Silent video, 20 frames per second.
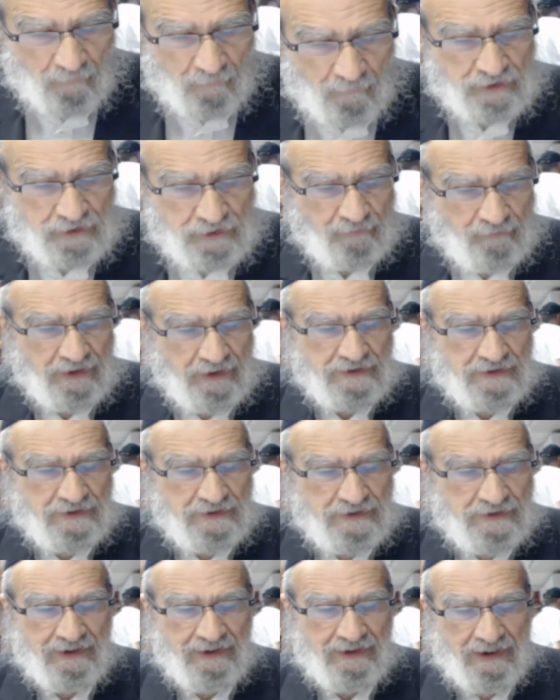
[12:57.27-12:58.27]
Which means
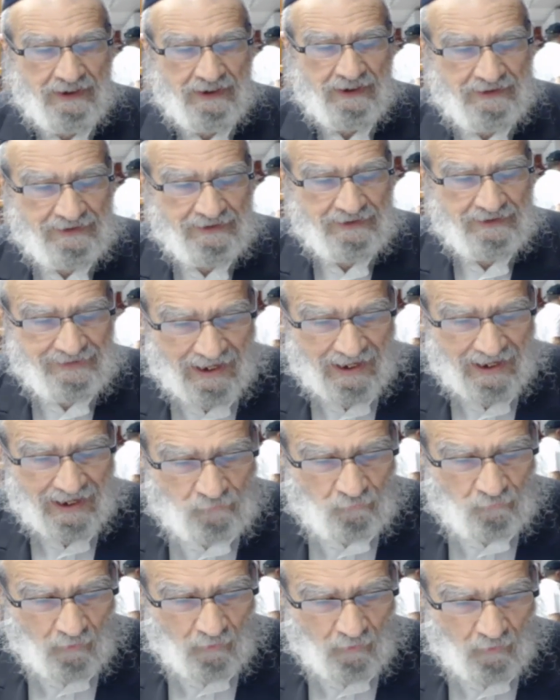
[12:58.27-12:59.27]
that he did
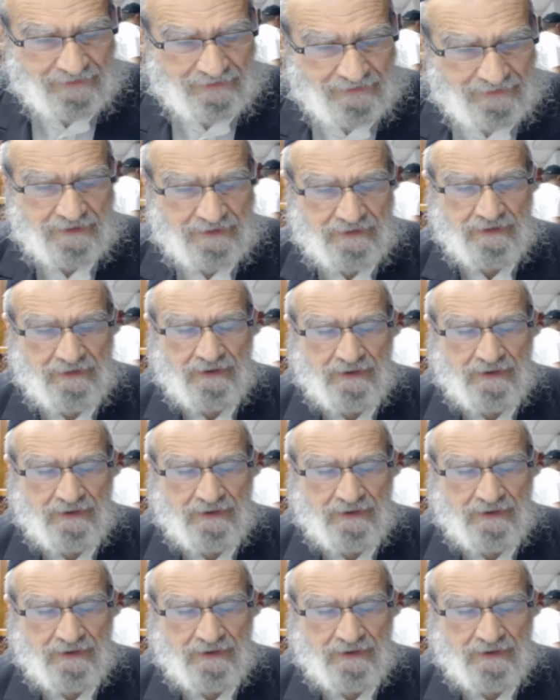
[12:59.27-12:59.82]
not want